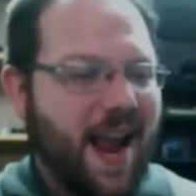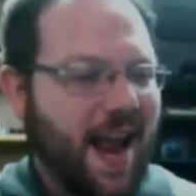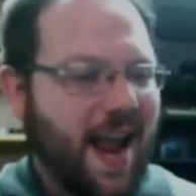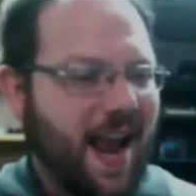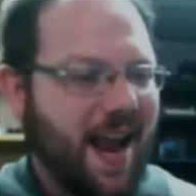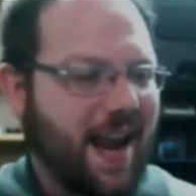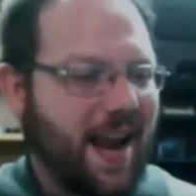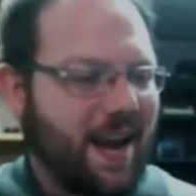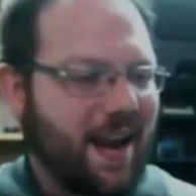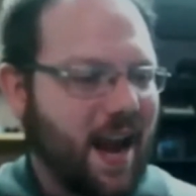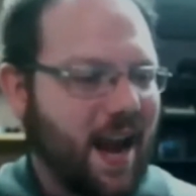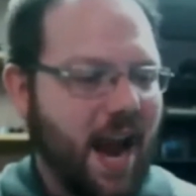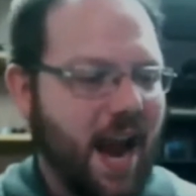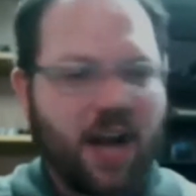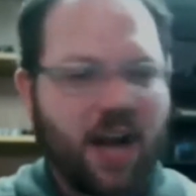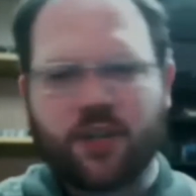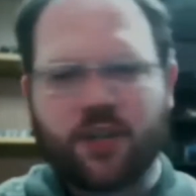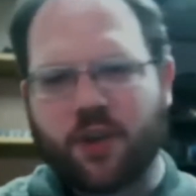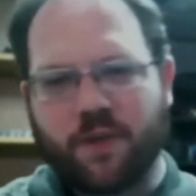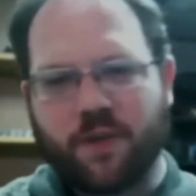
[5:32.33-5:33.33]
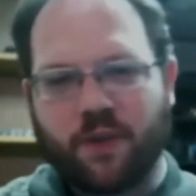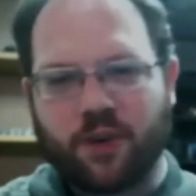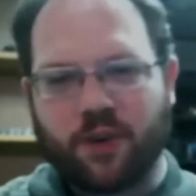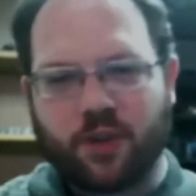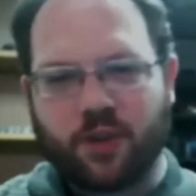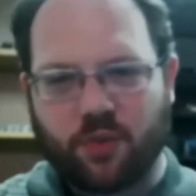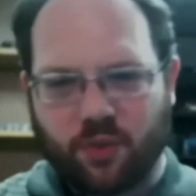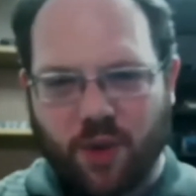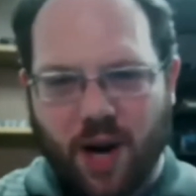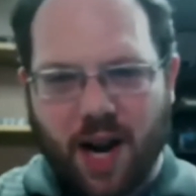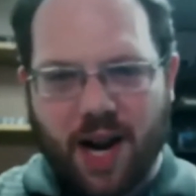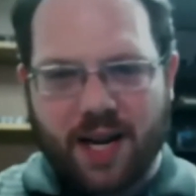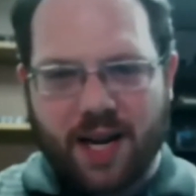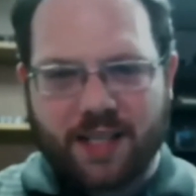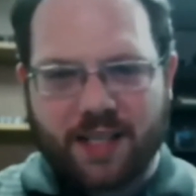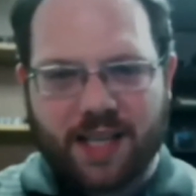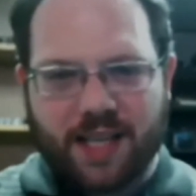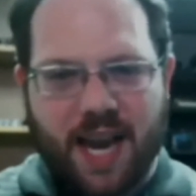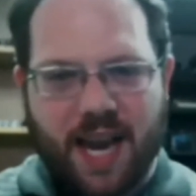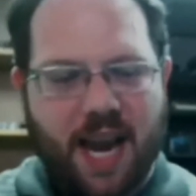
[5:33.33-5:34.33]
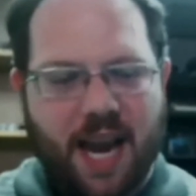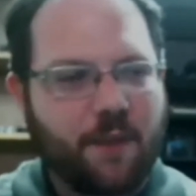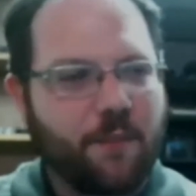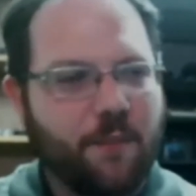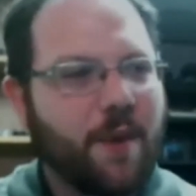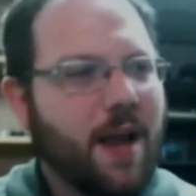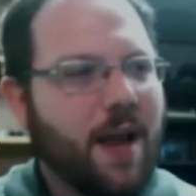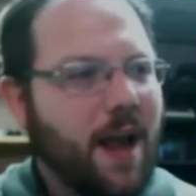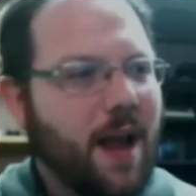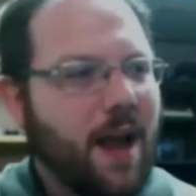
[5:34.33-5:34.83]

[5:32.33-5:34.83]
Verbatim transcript: a Ashen versus Rhyas game.